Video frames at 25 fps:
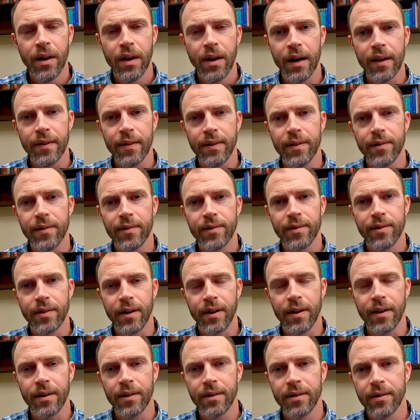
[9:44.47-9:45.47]
at this
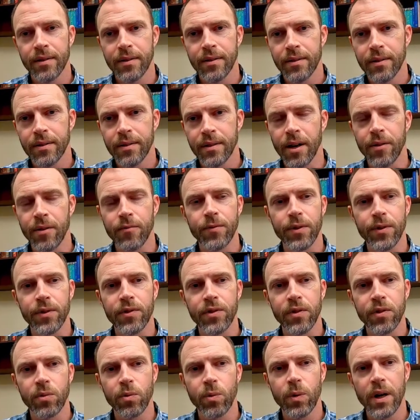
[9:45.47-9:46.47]

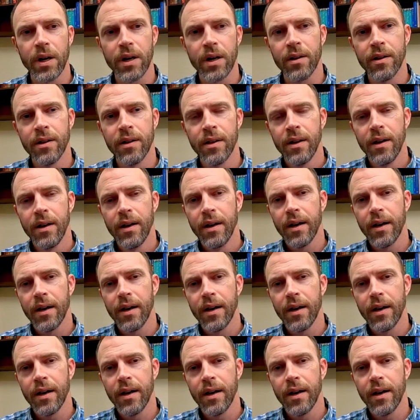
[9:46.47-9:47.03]
conference as well,